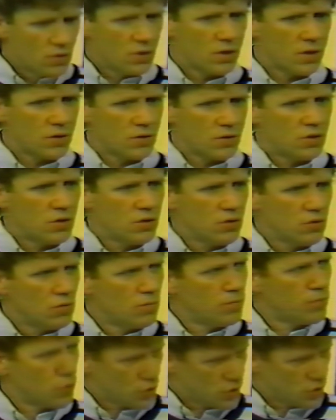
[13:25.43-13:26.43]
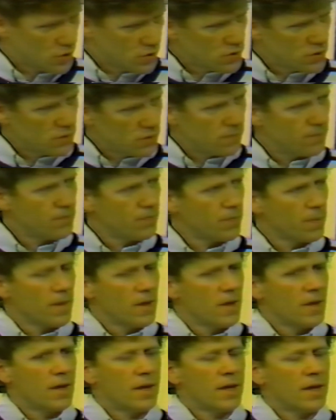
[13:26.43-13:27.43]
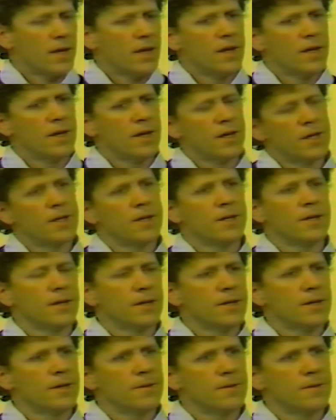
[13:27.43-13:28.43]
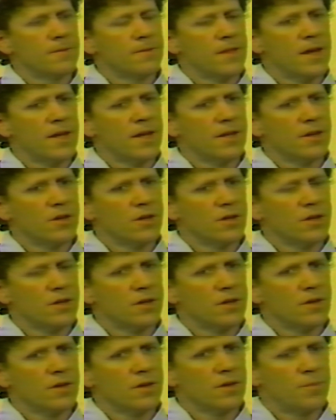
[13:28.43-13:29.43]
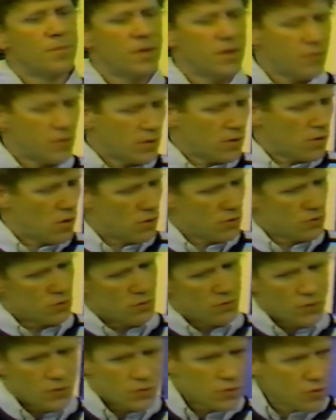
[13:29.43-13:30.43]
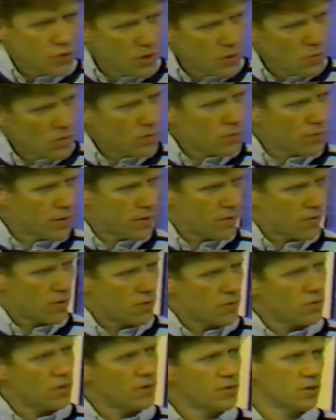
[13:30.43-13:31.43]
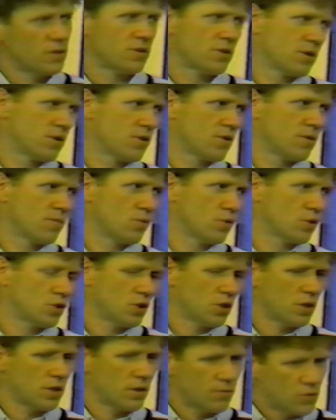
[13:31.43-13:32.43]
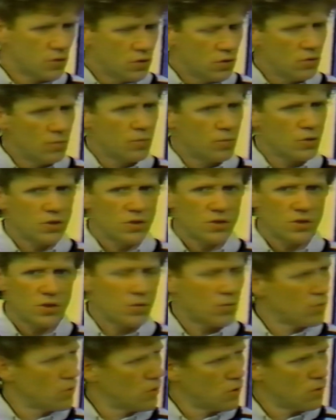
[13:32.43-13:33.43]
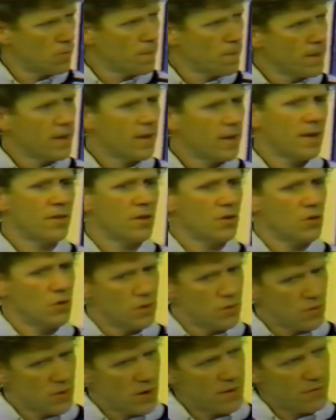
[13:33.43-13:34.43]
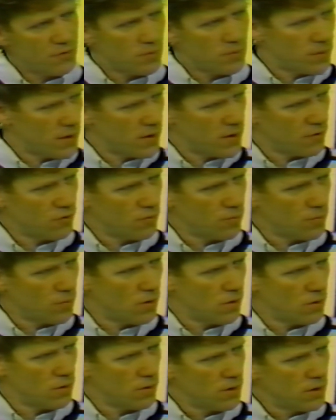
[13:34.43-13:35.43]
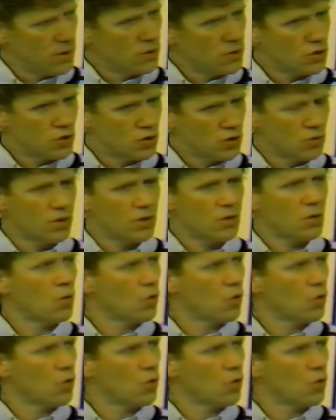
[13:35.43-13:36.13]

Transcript: 2 pushes. That pivot also, if you're turning one way or the other, is considered a push. You can have 2 pushes in a row, and then you either have to pass the ball, shoot it, or